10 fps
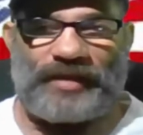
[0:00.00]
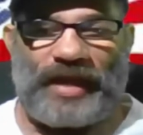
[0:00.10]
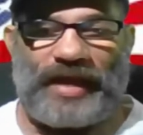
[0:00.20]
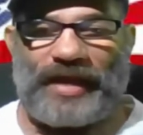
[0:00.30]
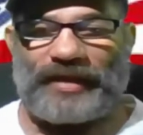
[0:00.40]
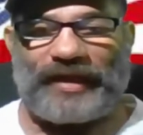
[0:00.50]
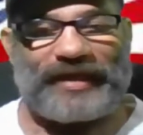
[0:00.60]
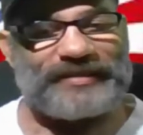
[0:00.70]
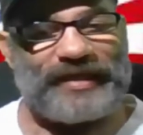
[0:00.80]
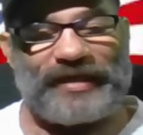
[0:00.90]
uh, like
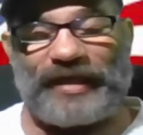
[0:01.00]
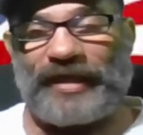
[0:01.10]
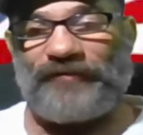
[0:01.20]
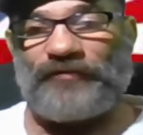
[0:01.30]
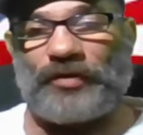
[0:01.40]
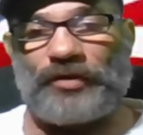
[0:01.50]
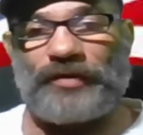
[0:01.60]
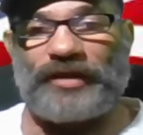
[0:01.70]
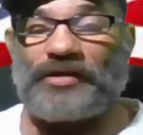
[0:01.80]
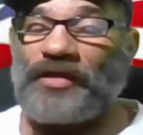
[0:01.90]
I said, if you're new
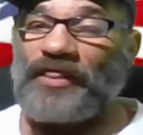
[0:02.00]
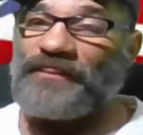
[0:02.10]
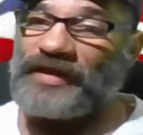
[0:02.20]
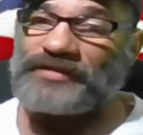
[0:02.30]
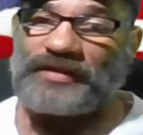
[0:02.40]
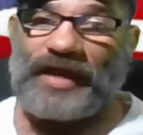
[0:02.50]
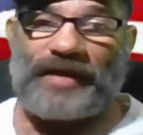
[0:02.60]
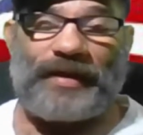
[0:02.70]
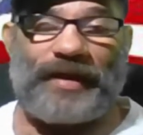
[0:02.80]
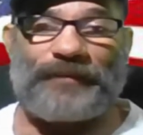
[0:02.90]
here, thanks a
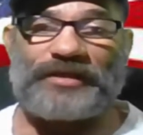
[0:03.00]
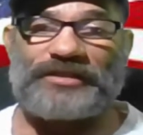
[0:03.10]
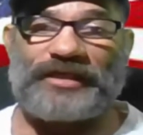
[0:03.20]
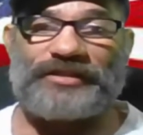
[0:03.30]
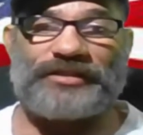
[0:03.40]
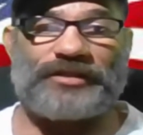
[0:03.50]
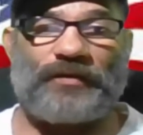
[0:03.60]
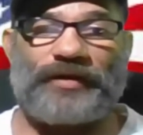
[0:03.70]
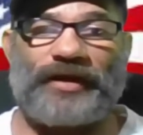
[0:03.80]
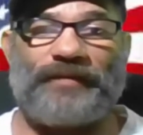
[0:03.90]
lot. I appreciate you
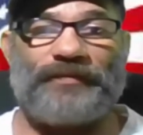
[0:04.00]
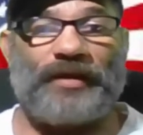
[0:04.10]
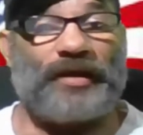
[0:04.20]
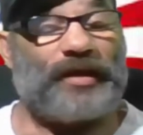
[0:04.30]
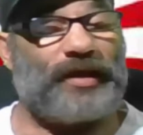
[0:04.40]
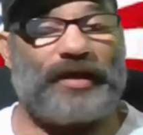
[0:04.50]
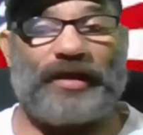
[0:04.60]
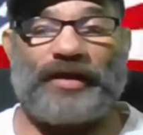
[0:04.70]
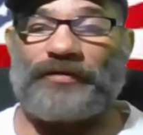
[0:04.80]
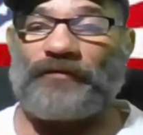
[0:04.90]
showing up.
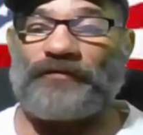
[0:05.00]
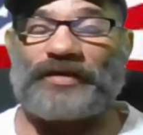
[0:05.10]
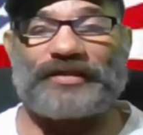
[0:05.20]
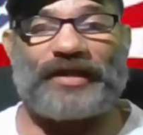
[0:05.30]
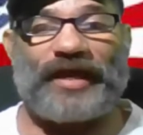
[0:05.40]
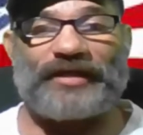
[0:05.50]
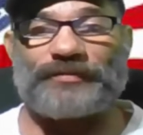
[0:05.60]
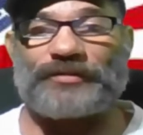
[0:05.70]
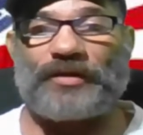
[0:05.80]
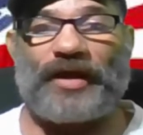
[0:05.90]
Uh, don't forget to like,
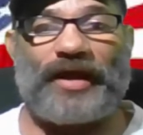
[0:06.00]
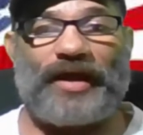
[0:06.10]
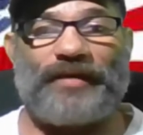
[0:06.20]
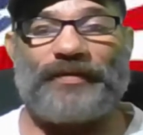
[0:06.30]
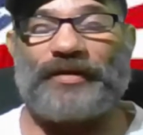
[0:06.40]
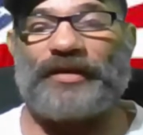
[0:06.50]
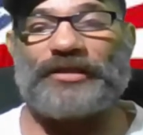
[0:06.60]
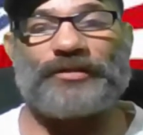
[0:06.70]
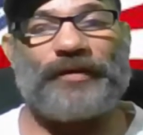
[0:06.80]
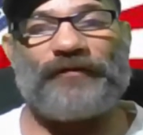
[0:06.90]
subscribe, and
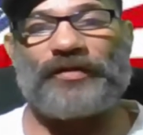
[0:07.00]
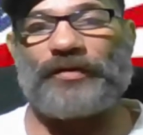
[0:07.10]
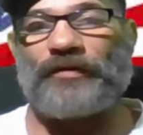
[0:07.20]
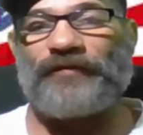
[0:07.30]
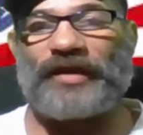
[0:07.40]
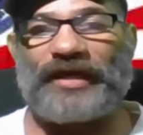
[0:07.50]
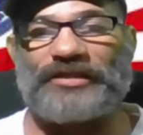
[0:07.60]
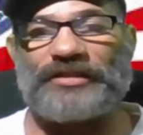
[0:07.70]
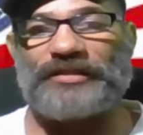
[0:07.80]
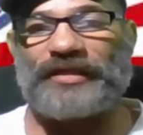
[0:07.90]
hit your bell for the
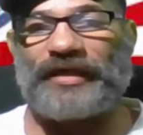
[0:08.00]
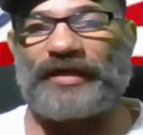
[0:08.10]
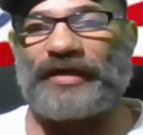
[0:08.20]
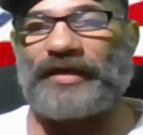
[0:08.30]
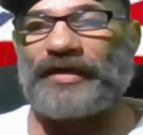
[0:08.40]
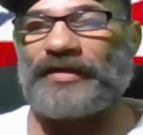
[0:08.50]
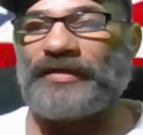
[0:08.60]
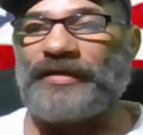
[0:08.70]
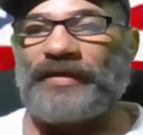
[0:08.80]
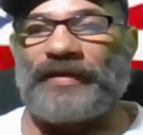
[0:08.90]
notifications, and uh,
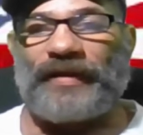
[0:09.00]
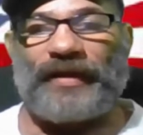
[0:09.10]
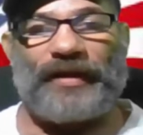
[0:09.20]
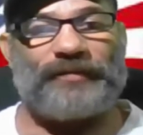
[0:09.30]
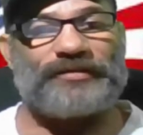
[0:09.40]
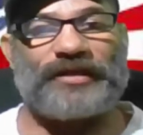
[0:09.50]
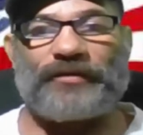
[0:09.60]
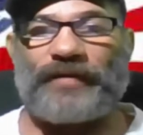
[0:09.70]
um, stick